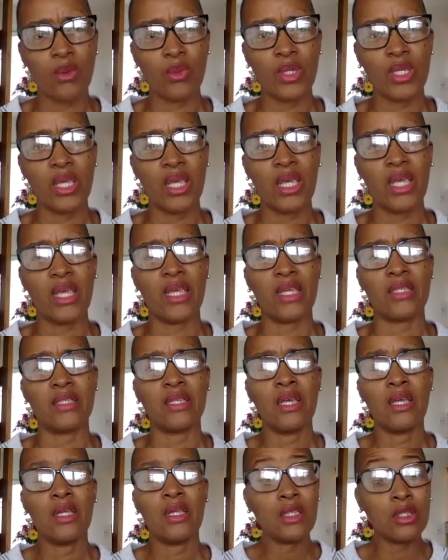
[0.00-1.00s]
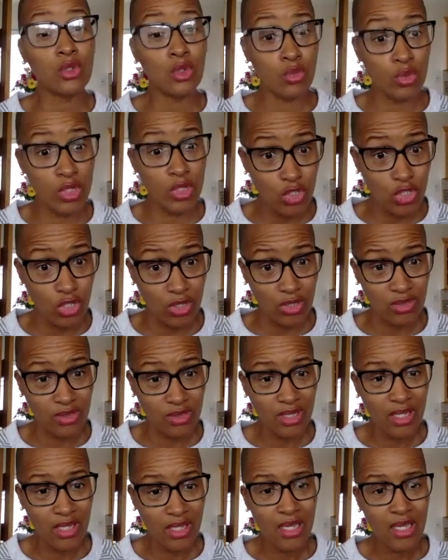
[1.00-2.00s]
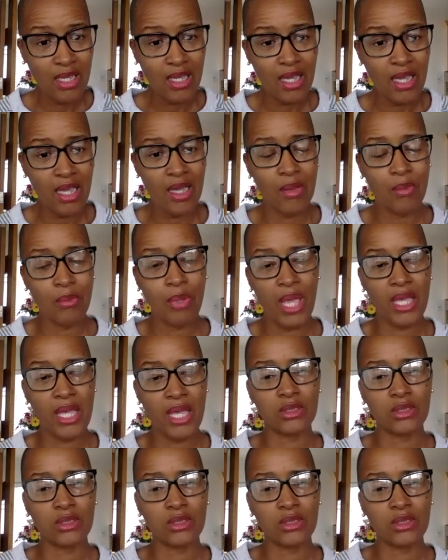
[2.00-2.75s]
had Little Richard pass